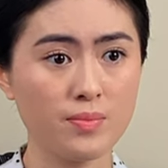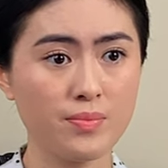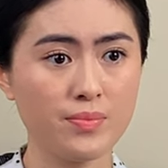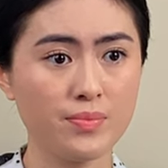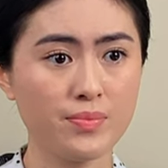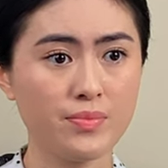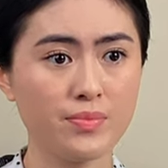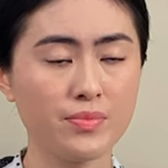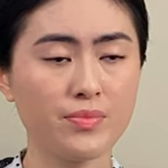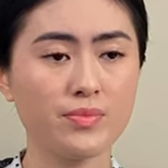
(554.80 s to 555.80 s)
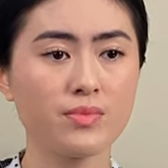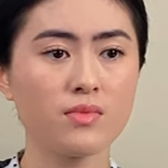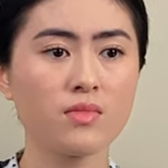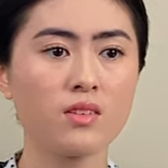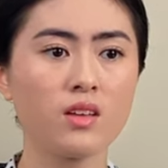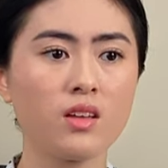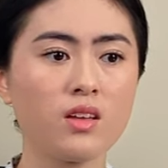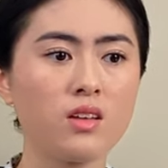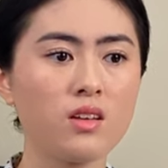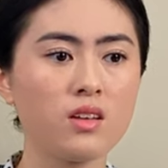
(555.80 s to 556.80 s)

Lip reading: No one is speaking in this clip.